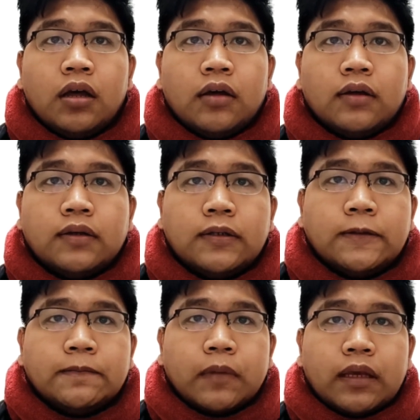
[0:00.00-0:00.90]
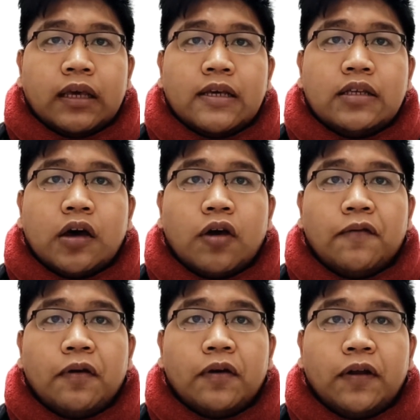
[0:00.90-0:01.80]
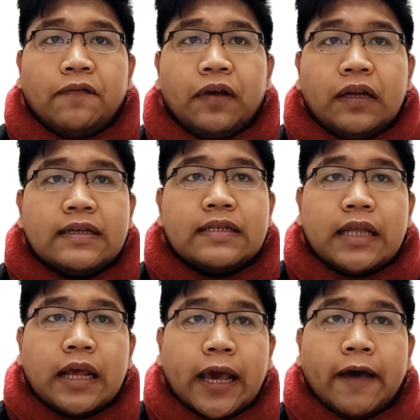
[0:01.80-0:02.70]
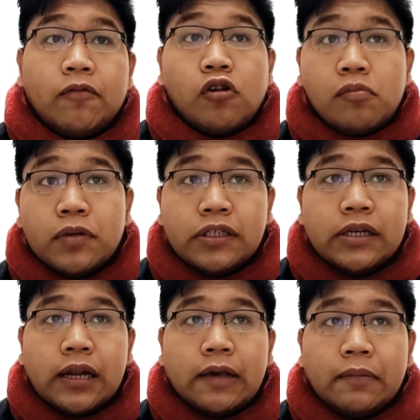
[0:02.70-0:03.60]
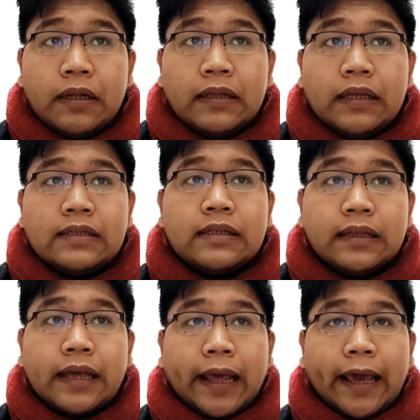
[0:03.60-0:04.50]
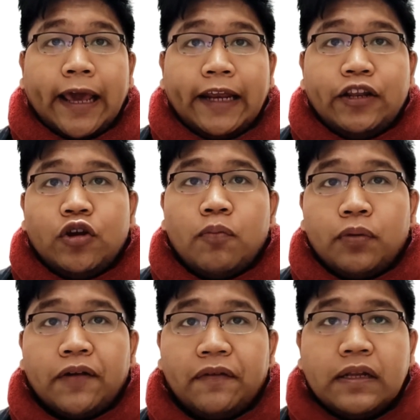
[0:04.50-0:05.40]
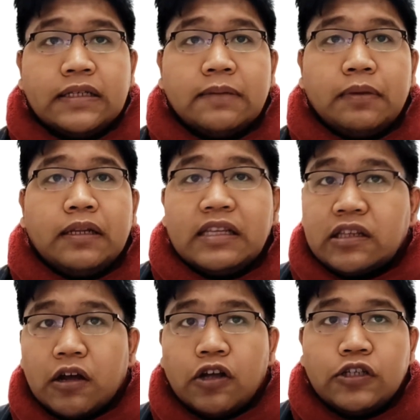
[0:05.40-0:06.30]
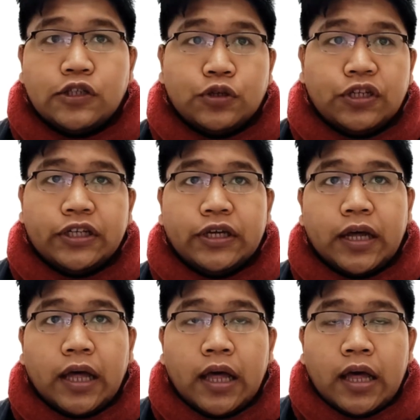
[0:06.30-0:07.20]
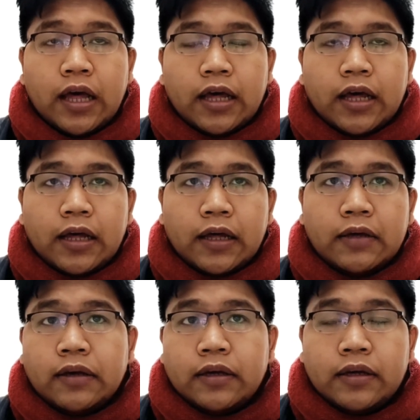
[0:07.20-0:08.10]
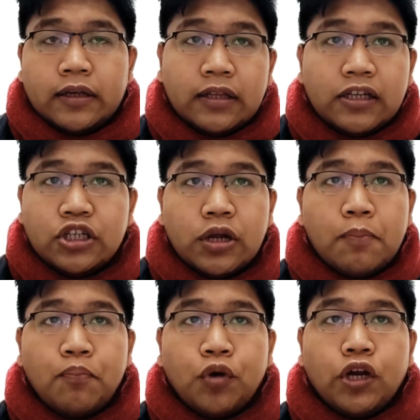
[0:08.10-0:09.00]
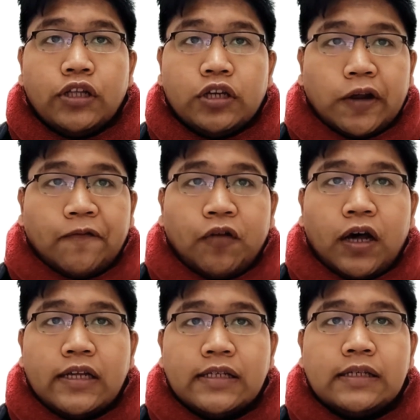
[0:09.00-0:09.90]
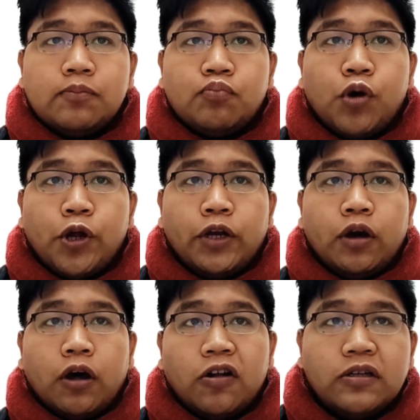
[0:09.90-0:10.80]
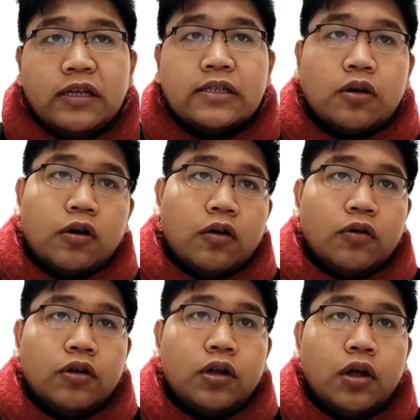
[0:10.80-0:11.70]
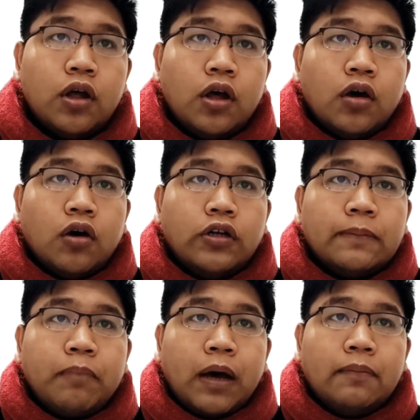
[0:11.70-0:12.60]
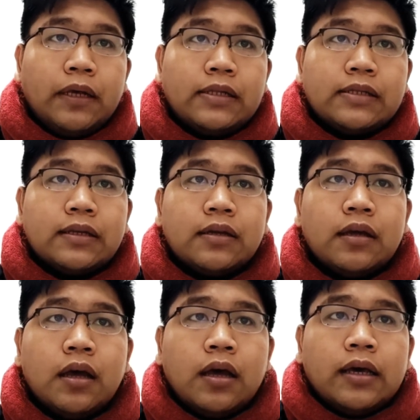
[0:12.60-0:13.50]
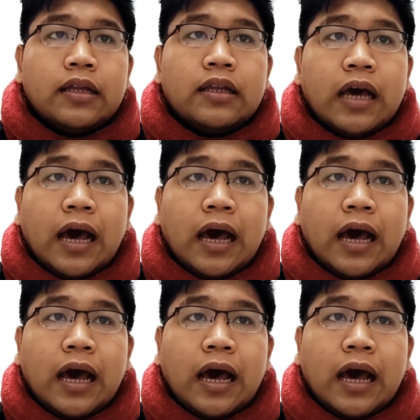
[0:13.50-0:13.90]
It is, however, revealed the state have commercial liabilities that had not previously been disclosed to the International Monetary Fund's bond holders or the public the